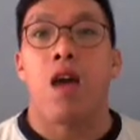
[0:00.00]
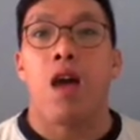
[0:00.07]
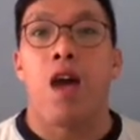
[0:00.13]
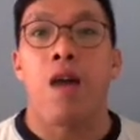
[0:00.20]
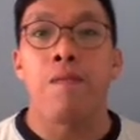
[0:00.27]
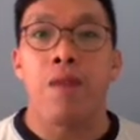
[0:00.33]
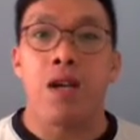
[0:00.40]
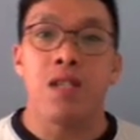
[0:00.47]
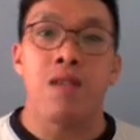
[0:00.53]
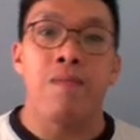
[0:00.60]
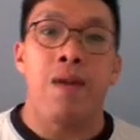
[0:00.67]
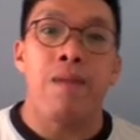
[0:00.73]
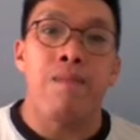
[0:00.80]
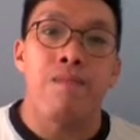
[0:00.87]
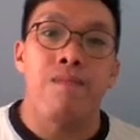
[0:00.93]
MRT
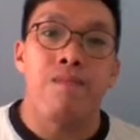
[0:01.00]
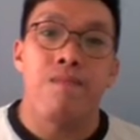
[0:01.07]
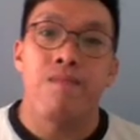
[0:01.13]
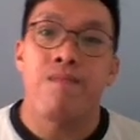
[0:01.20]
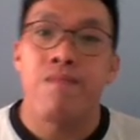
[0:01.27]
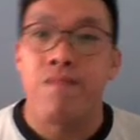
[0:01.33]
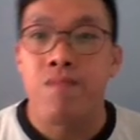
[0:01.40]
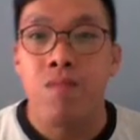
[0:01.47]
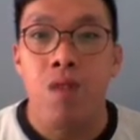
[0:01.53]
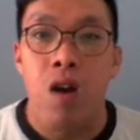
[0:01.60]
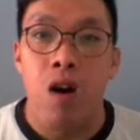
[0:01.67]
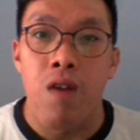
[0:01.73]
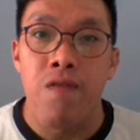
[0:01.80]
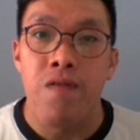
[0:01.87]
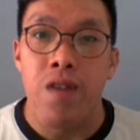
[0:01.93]
map
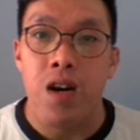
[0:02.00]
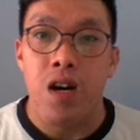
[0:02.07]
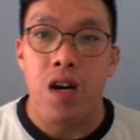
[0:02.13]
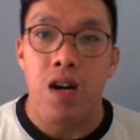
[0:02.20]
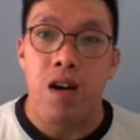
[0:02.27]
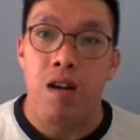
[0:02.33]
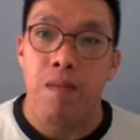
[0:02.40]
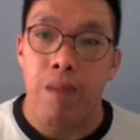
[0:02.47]
of